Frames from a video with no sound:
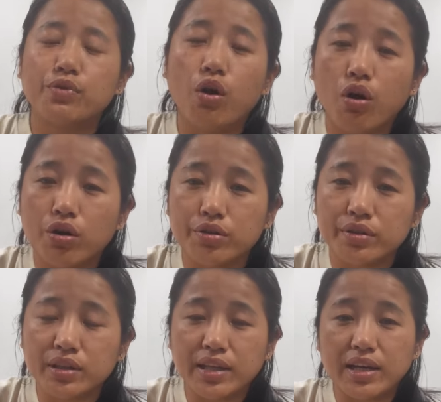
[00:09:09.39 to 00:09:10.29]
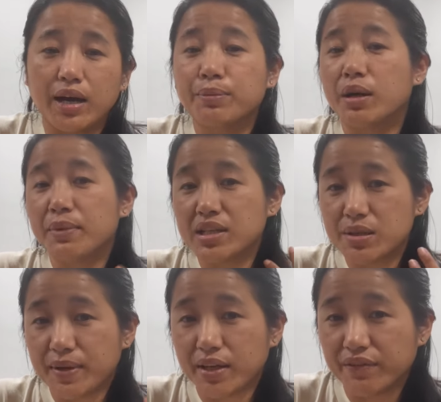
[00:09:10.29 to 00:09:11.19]
on the upcoming
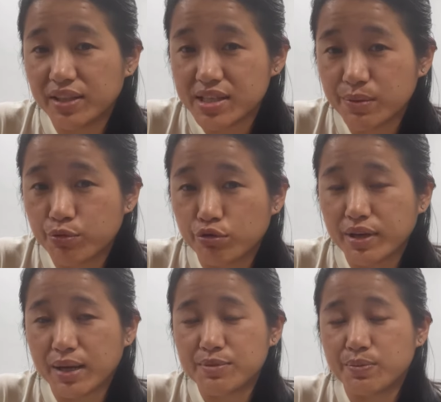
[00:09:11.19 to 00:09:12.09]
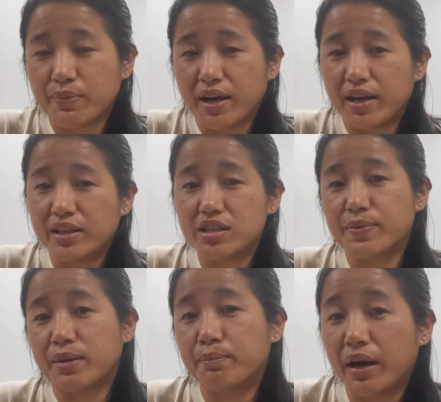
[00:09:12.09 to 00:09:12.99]
Tibet advocacy programs by the
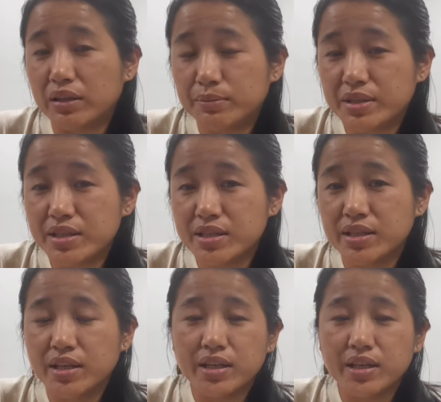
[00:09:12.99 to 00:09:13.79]
Tibetan Parliament